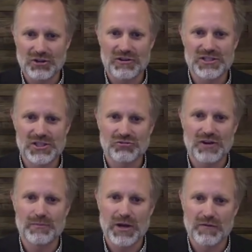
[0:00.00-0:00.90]
increased its
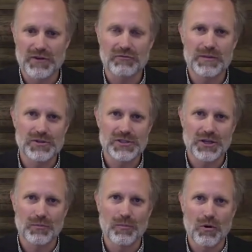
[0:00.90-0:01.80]
rent by over
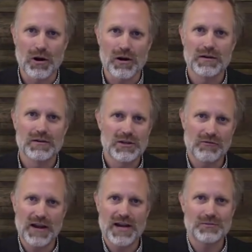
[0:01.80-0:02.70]
3% or more. Your
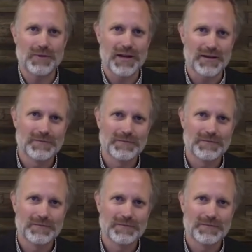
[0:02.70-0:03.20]
reaction, Mike?